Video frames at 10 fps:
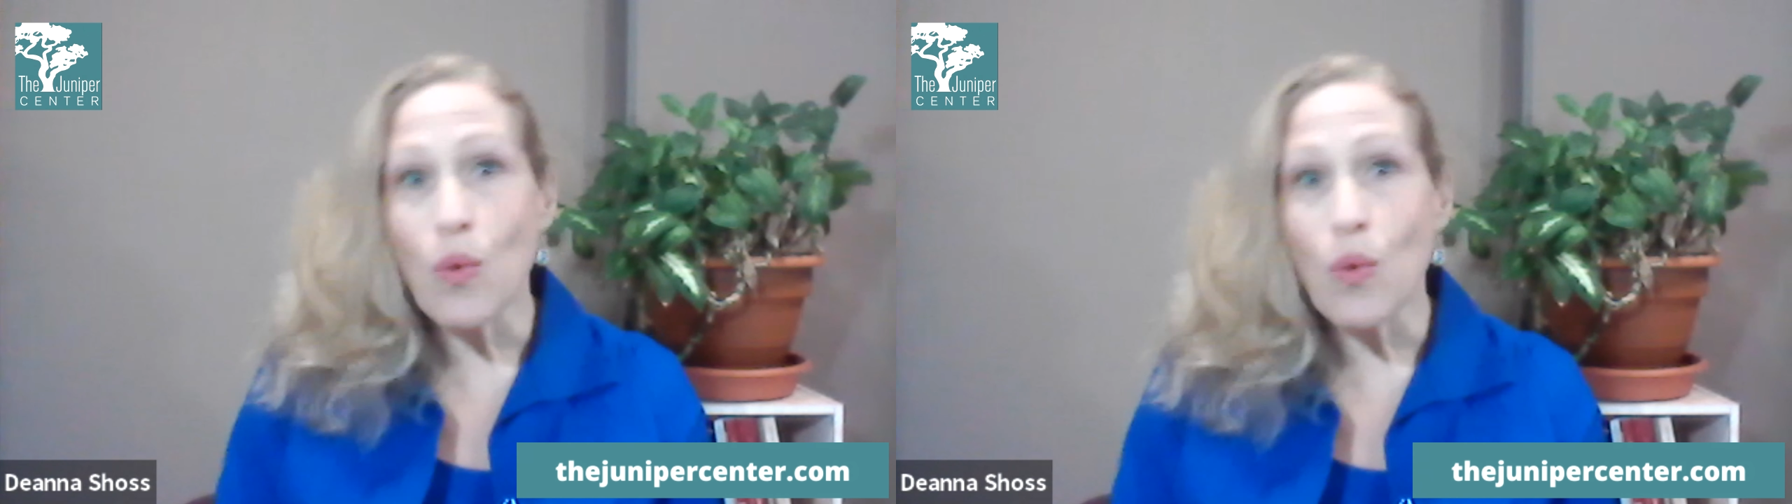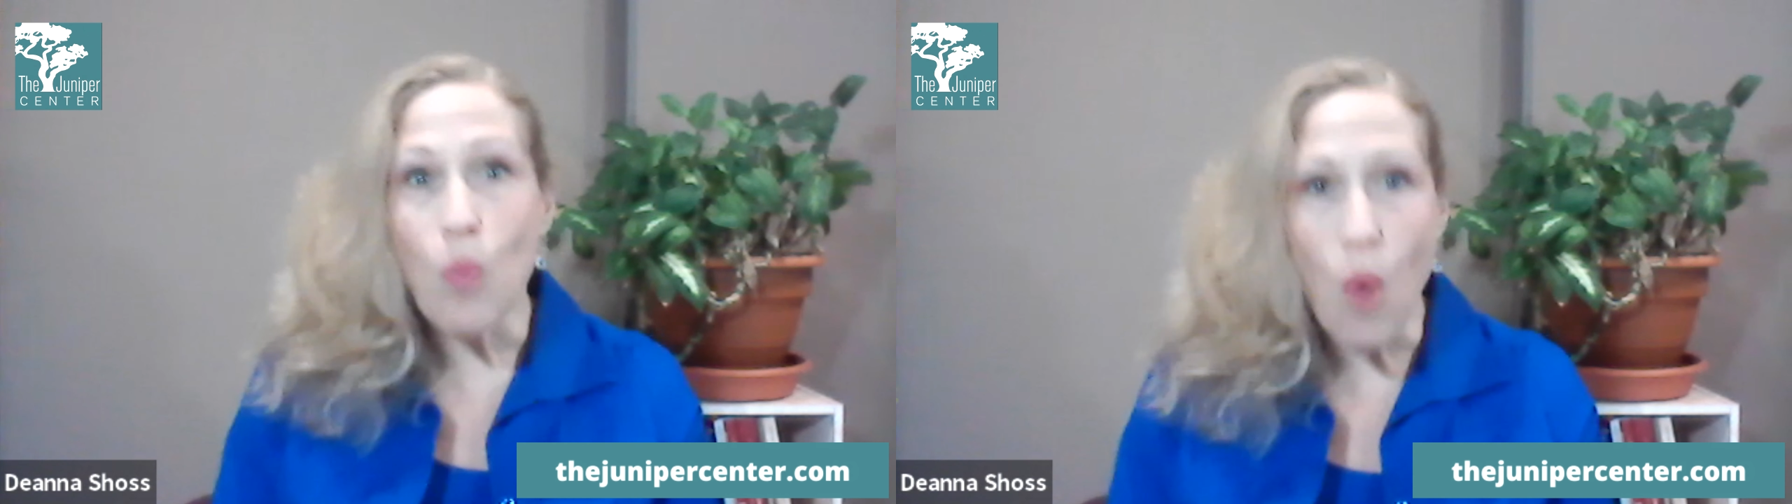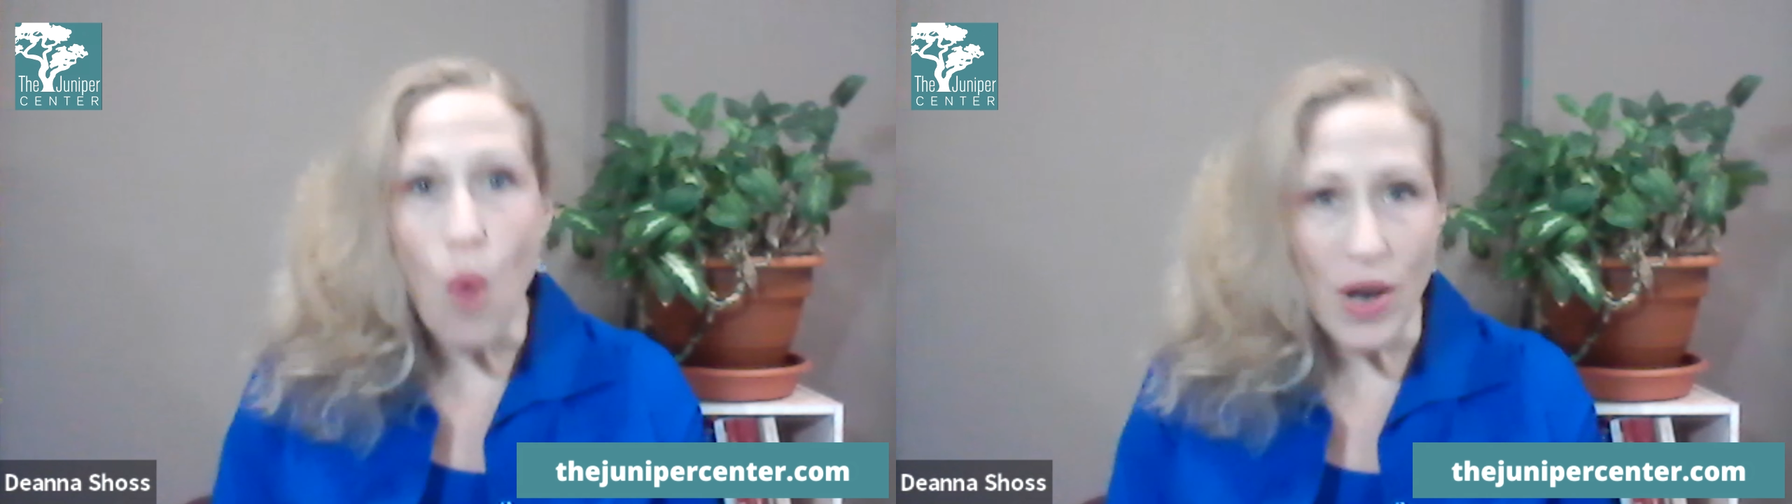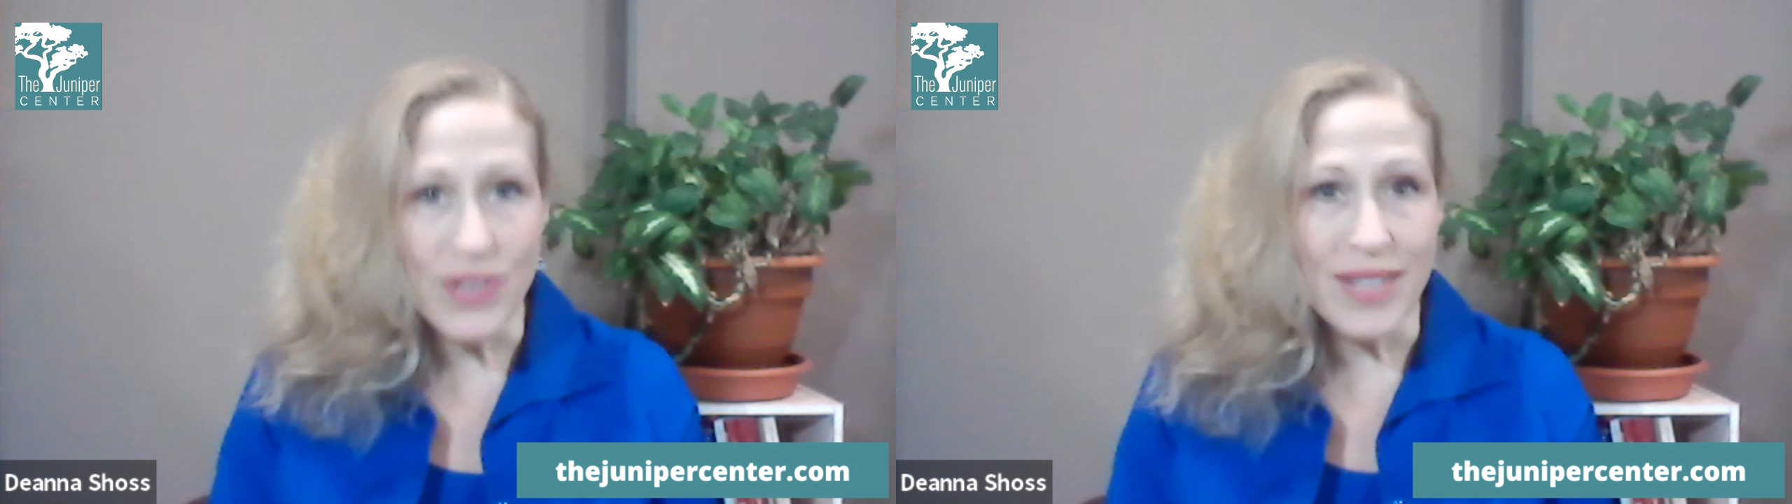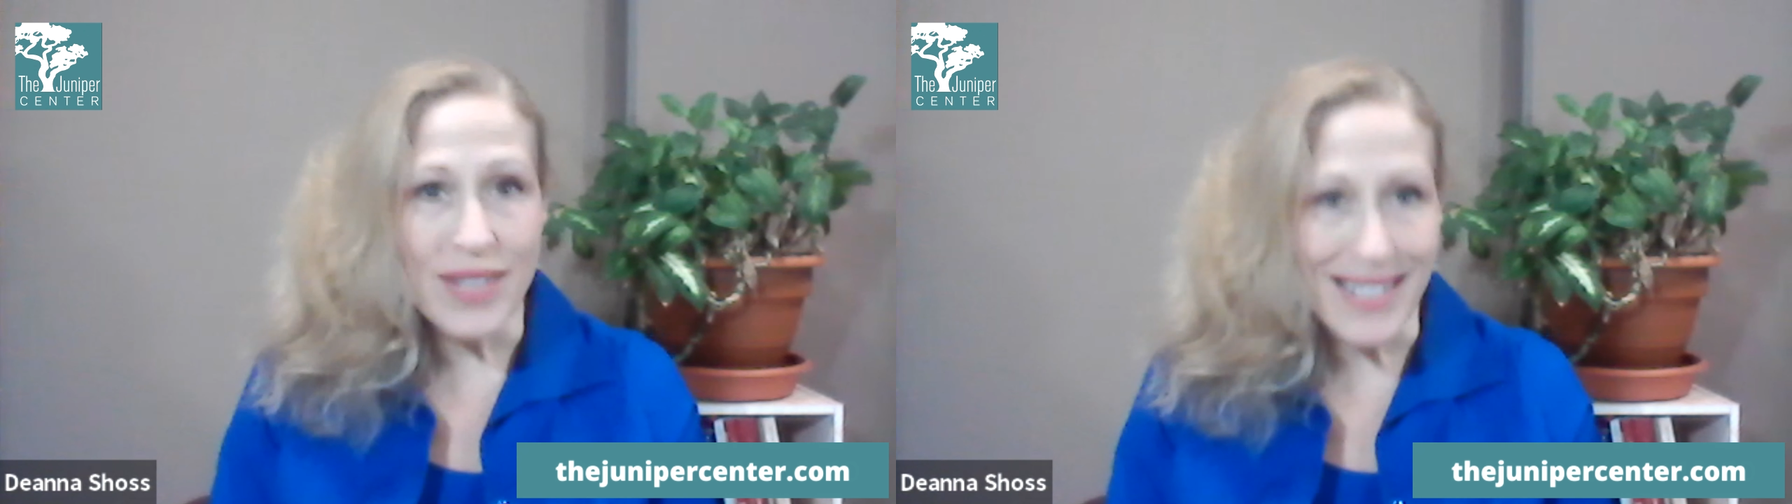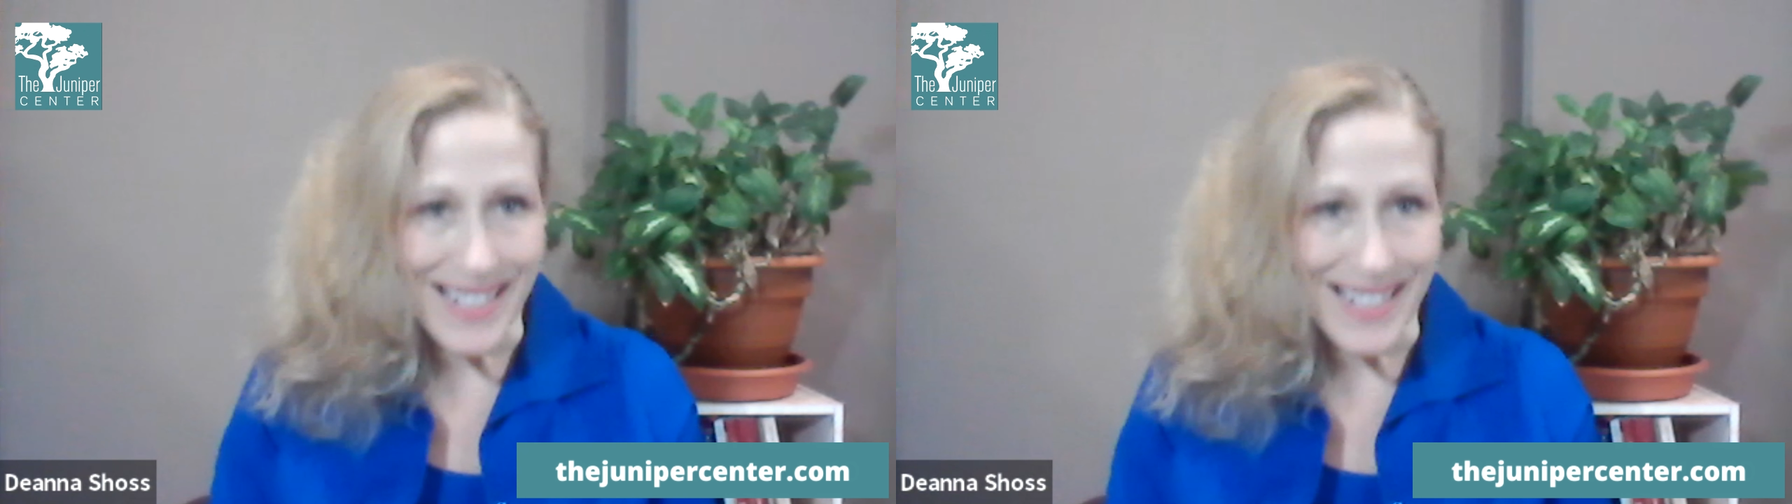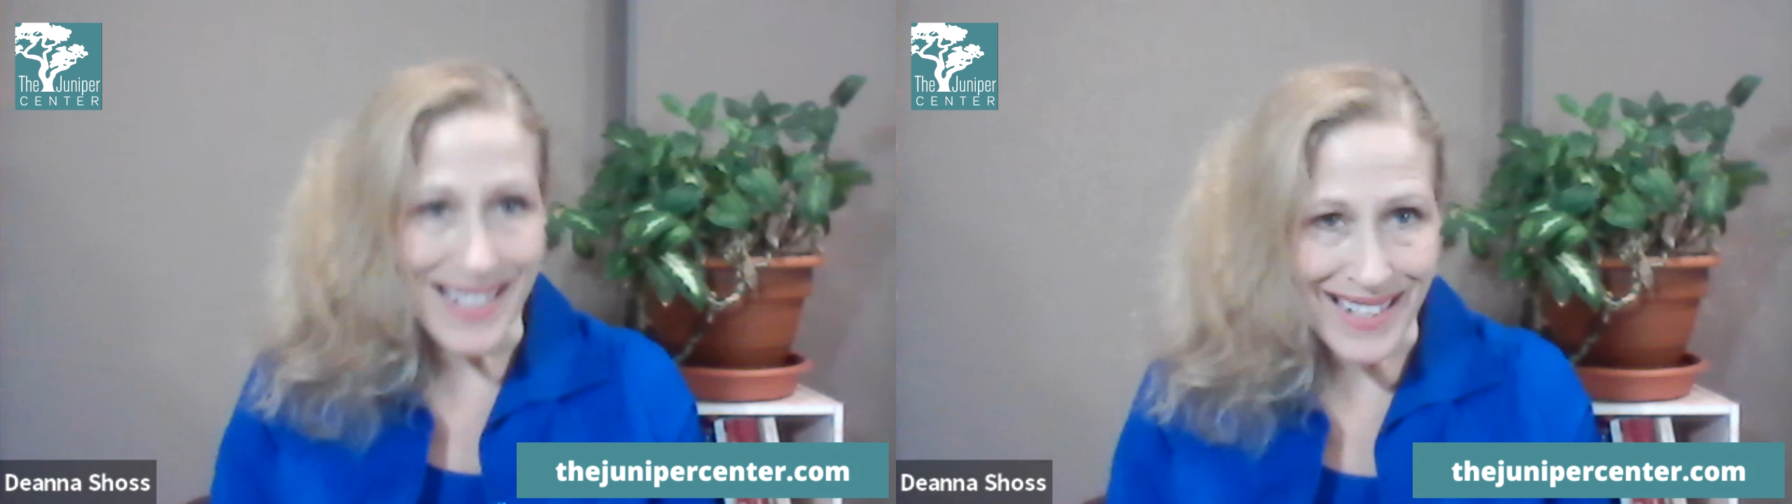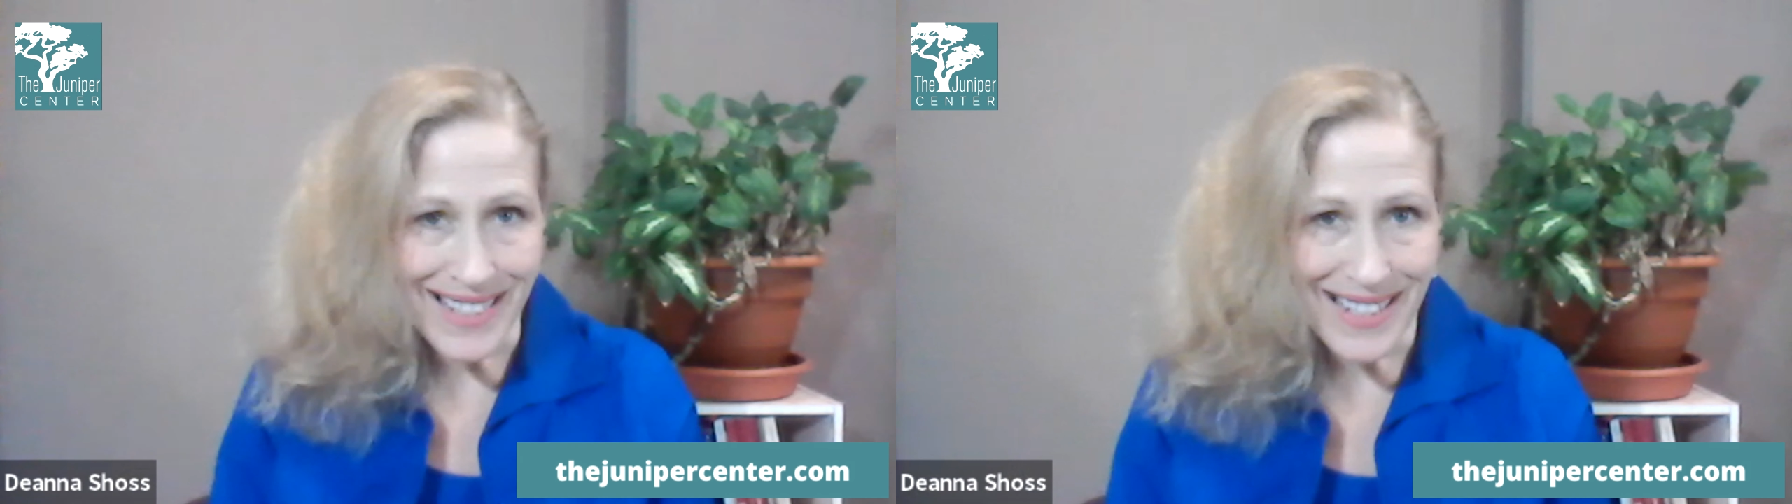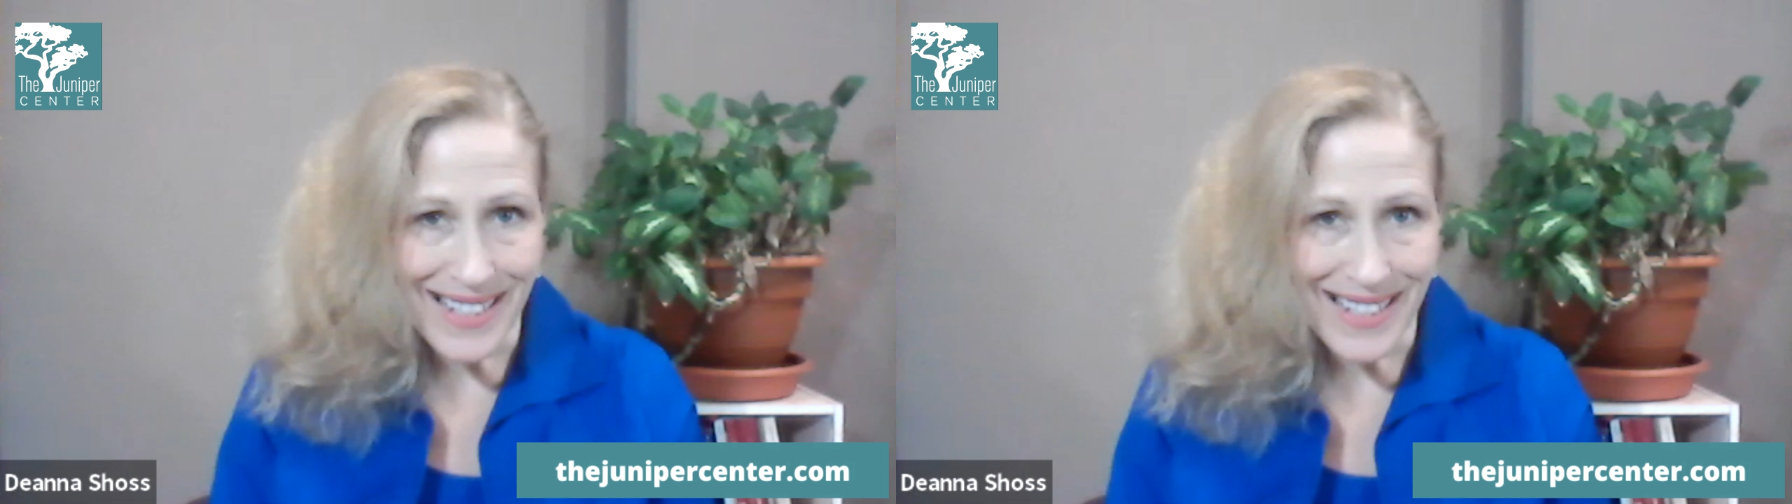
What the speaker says: wash the dishes.